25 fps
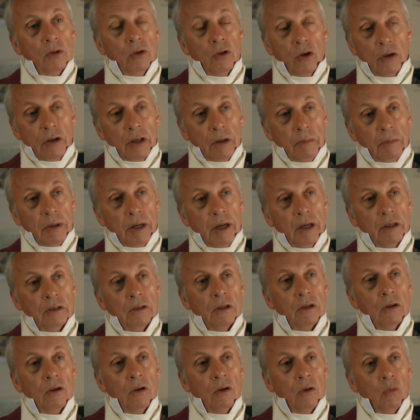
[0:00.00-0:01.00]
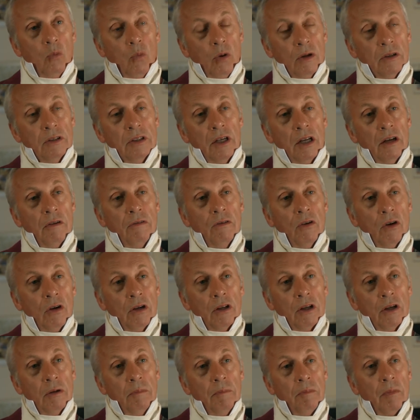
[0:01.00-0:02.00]
Nottingham Castle on one side of
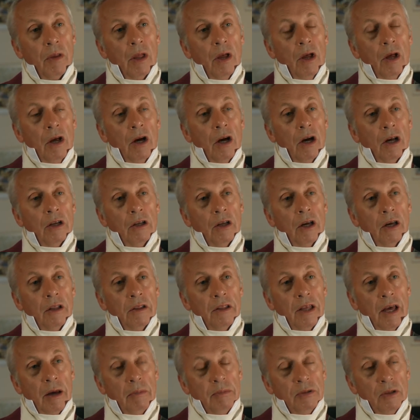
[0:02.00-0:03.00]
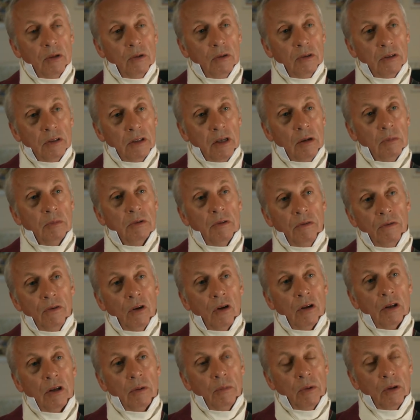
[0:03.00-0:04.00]
Nottingham, and you had the absolute slums of
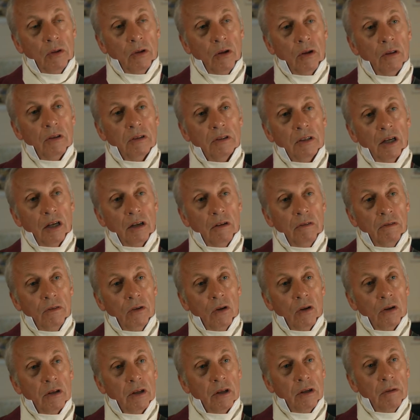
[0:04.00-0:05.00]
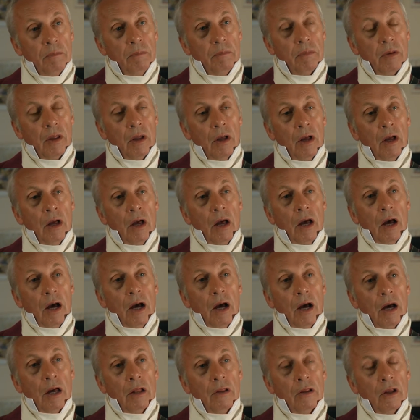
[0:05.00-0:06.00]
Nottingham on the other side of Nottingham.
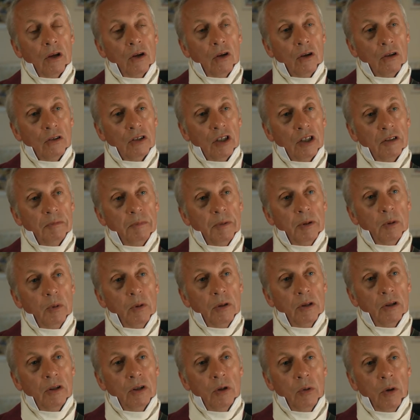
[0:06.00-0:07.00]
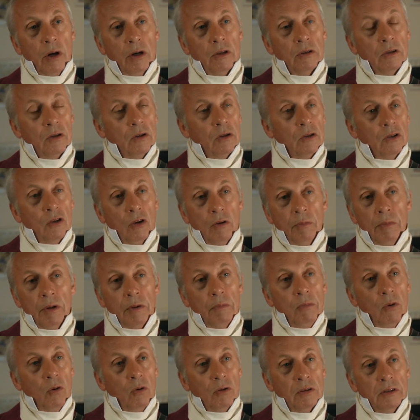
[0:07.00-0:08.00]
And the contrast between the two areas could not be
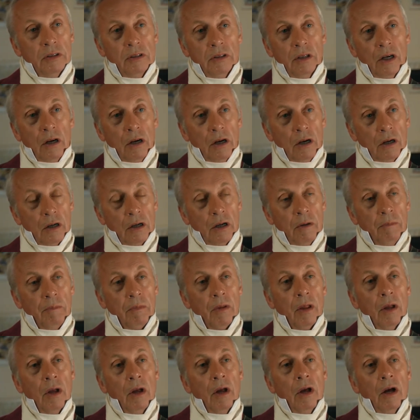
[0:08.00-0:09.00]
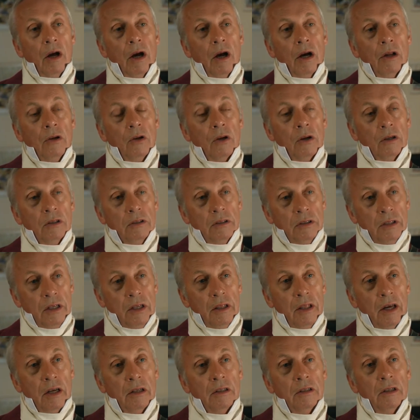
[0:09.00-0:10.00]
more stark. And you can see
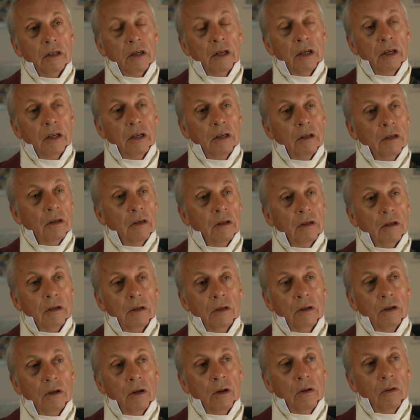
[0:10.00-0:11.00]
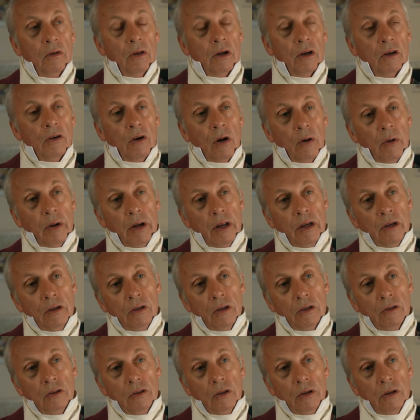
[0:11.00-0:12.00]
that in, you know, the growing
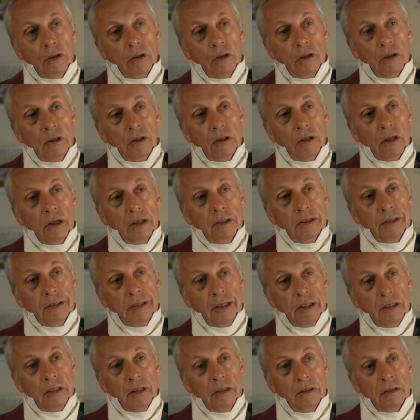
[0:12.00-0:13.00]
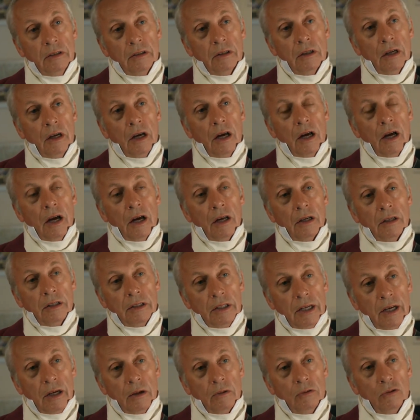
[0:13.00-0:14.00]
industrial cities and
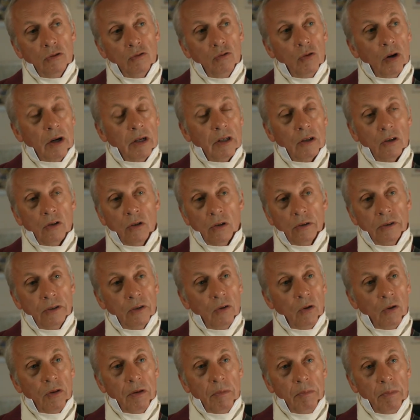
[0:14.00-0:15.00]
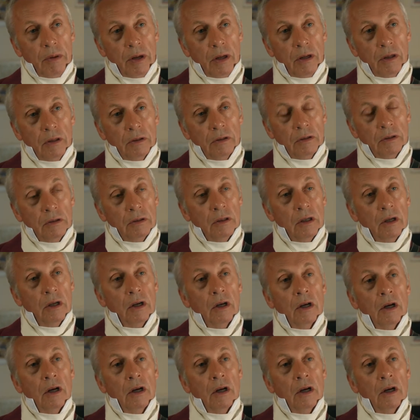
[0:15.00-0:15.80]
towns right across Northern Midlands.